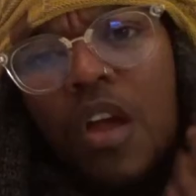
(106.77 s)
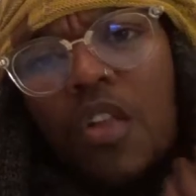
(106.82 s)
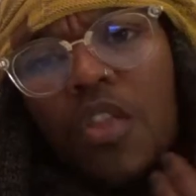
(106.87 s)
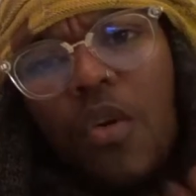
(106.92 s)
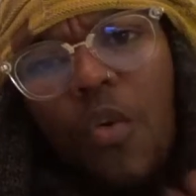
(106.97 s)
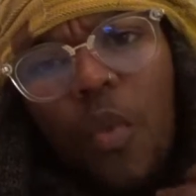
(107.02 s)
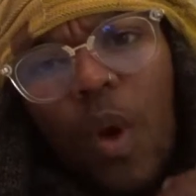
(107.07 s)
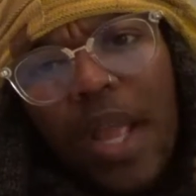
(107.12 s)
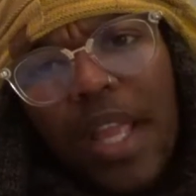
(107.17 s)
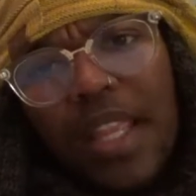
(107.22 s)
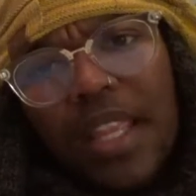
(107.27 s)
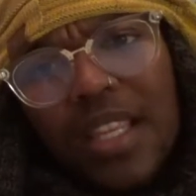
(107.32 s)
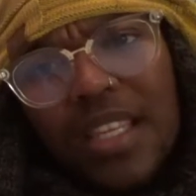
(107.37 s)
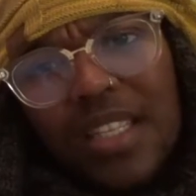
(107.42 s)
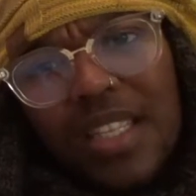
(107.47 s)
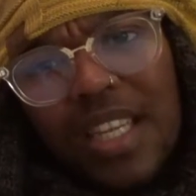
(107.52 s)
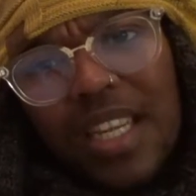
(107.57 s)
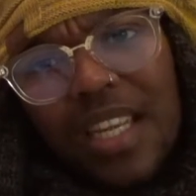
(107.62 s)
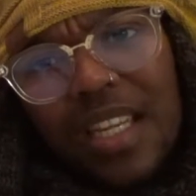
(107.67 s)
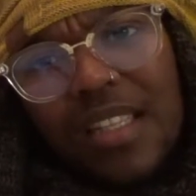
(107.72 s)
The way
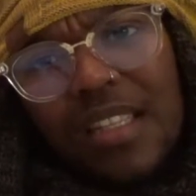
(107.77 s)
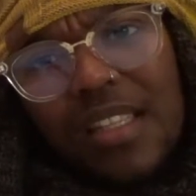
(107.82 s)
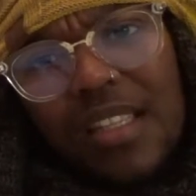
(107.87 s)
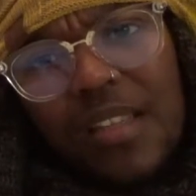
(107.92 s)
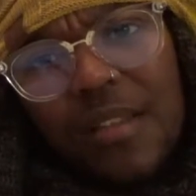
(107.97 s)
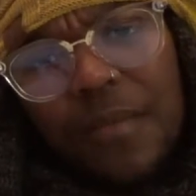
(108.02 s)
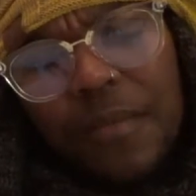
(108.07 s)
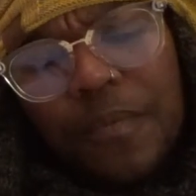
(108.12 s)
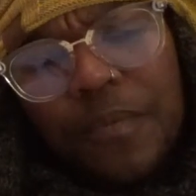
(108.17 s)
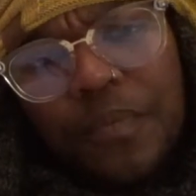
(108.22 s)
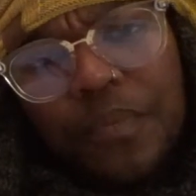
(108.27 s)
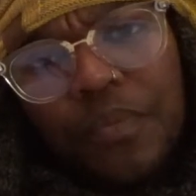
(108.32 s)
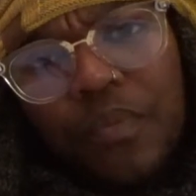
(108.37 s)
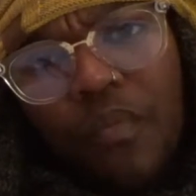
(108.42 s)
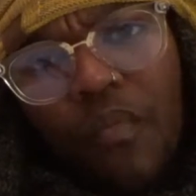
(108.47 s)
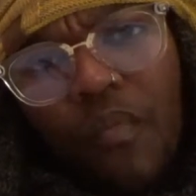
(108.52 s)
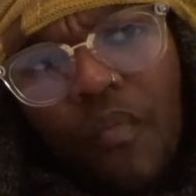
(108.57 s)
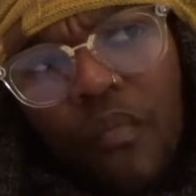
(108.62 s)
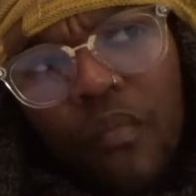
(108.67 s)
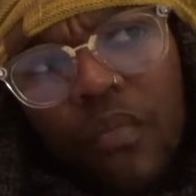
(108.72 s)
this hits
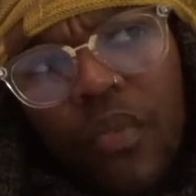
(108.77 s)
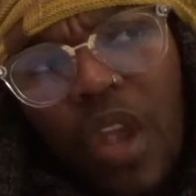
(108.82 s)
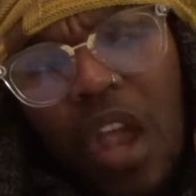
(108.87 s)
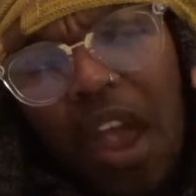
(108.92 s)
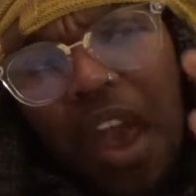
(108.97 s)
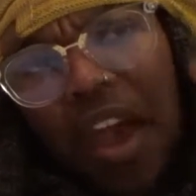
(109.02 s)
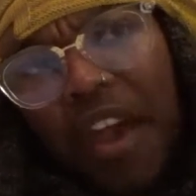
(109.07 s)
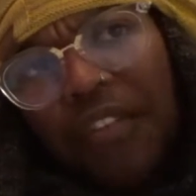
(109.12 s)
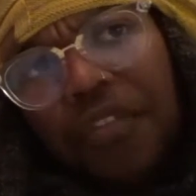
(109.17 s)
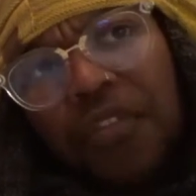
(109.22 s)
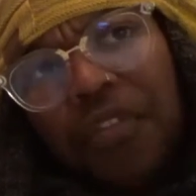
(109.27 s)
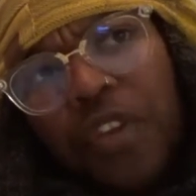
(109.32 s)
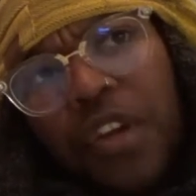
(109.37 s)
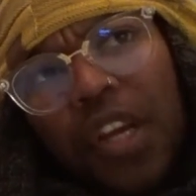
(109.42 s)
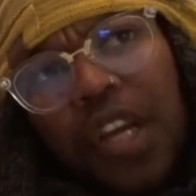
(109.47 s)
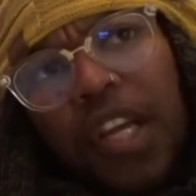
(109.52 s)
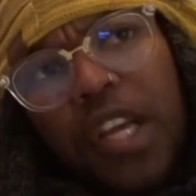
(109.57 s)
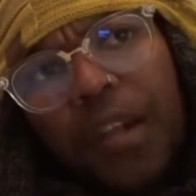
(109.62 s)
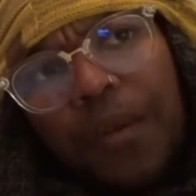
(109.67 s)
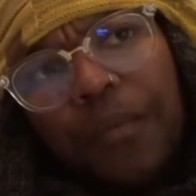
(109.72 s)

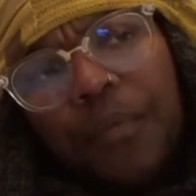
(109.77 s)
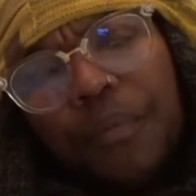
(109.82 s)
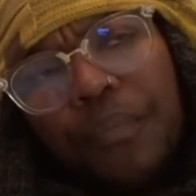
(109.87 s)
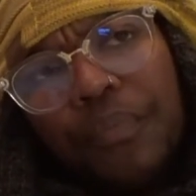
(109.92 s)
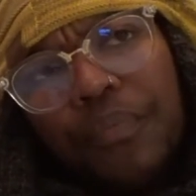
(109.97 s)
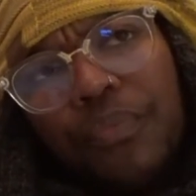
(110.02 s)
every